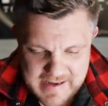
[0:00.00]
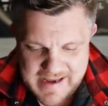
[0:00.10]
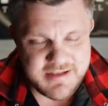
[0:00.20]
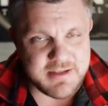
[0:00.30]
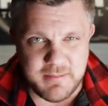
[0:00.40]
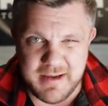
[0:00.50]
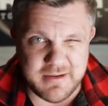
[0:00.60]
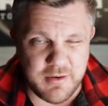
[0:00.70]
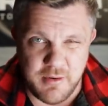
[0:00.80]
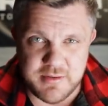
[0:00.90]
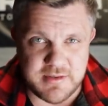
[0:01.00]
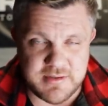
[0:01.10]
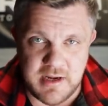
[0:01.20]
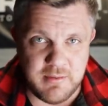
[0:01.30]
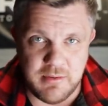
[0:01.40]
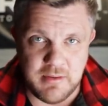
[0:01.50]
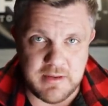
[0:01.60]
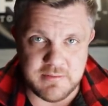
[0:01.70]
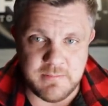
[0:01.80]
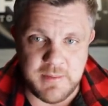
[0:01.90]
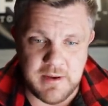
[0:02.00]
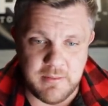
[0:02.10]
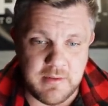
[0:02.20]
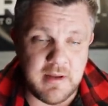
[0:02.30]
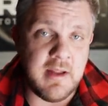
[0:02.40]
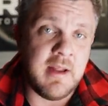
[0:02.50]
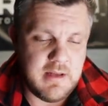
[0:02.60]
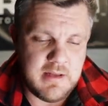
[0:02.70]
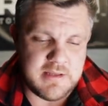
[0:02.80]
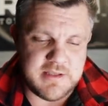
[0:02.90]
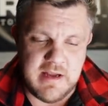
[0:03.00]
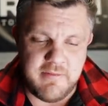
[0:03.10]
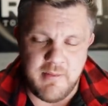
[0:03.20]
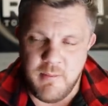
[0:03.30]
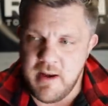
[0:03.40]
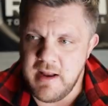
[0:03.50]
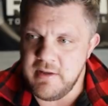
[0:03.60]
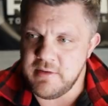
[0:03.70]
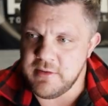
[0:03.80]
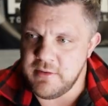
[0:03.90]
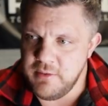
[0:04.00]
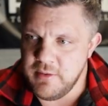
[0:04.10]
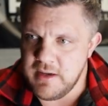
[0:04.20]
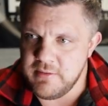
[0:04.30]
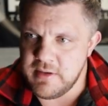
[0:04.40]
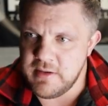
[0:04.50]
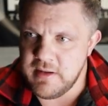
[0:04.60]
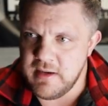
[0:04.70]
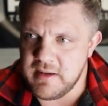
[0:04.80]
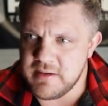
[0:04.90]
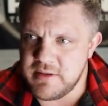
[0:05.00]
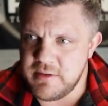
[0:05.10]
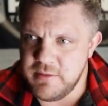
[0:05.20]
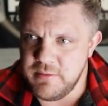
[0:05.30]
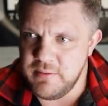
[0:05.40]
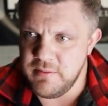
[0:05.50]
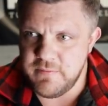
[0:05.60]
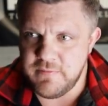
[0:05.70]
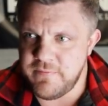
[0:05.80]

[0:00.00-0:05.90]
Estimated cost is around £2,000 a set from 100 to 200, then I think it's a two.